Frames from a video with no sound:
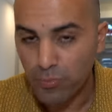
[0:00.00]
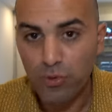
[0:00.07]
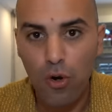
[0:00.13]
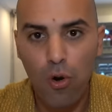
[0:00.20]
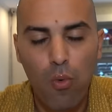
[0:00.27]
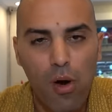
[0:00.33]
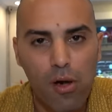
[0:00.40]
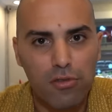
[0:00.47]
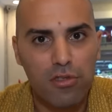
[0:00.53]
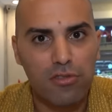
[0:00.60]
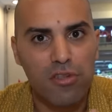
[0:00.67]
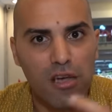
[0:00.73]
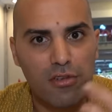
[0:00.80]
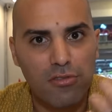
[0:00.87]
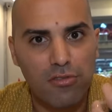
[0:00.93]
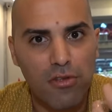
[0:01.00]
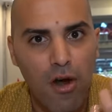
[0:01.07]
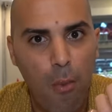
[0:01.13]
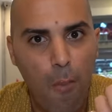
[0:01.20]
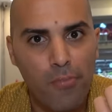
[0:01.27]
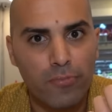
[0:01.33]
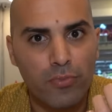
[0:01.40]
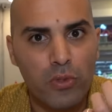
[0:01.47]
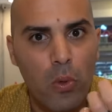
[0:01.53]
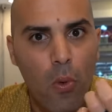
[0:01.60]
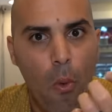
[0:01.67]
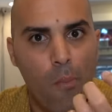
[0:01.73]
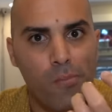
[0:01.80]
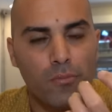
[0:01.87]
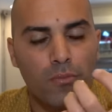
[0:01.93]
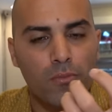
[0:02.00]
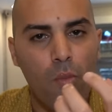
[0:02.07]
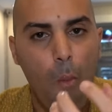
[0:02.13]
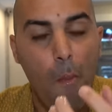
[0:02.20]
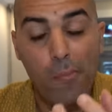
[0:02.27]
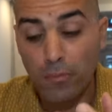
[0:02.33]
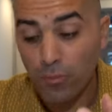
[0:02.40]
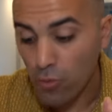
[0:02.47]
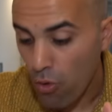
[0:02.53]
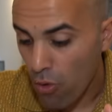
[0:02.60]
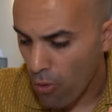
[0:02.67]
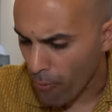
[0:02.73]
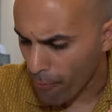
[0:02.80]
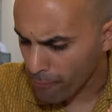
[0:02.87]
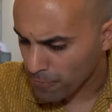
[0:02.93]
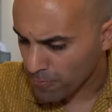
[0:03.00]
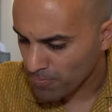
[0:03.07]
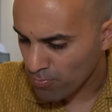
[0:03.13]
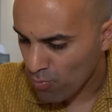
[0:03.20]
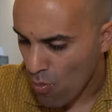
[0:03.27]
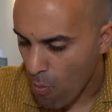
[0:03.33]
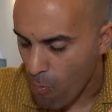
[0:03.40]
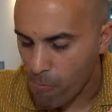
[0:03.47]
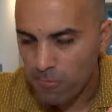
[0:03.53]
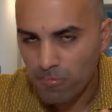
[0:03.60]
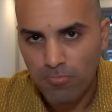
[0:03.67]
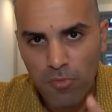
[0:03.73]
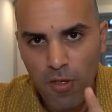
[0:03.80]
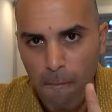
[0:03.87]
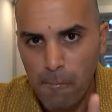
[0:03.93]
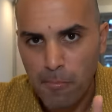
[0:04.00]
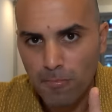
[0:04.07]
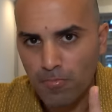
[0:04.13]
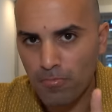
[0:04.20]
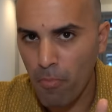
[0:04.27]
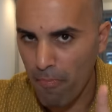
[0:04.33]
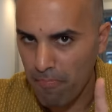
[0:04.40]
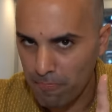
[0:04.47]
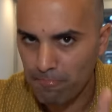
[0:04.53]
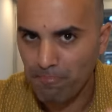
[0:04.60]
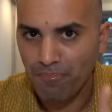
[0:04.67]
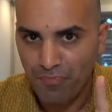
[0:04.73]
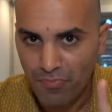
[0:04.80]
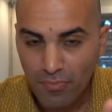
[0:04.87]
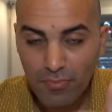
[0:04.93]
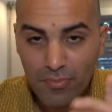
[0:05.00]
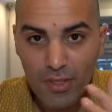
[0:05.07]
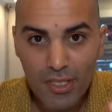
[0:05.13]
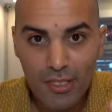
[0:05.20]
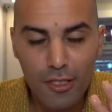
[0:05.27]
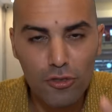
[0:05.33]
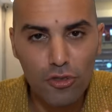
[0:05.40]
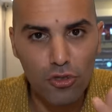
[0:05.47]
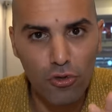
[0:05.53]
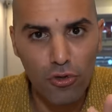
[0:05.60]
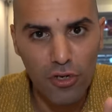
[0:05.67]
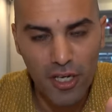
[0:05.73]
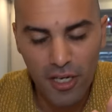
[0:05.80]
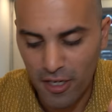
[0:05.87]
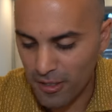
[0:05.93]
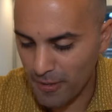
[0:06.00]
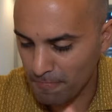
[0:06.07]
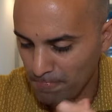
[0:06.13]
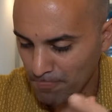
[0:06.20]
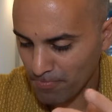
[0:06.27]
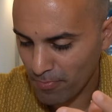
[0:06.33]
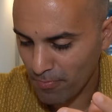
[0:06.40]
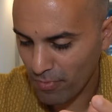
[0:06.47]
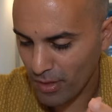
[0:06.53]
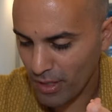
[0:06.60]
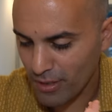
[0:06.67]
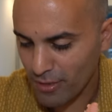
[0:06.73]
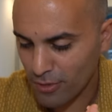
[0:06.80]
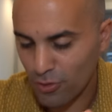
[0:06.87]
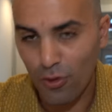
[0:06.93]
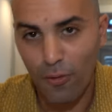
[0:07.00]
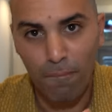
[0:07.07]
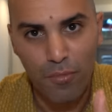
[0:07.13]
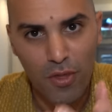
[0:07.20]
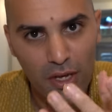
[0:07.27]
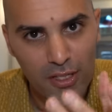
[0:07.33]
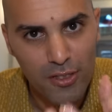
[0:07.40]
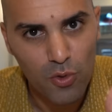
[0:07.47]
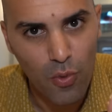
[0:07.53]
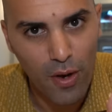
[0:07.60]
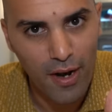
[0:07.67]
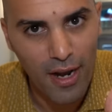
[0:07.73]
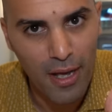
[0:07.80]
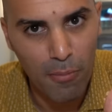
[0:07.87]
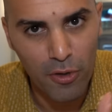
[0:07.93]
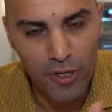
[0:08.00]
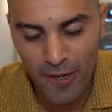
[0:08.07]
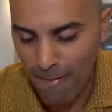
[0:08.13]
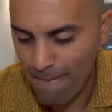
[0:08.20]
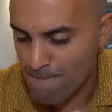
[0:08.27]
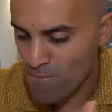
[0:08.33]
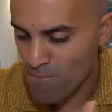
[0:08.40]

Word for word: Oh wow, the texture. Oh, it is so unique. So it's quite lemony.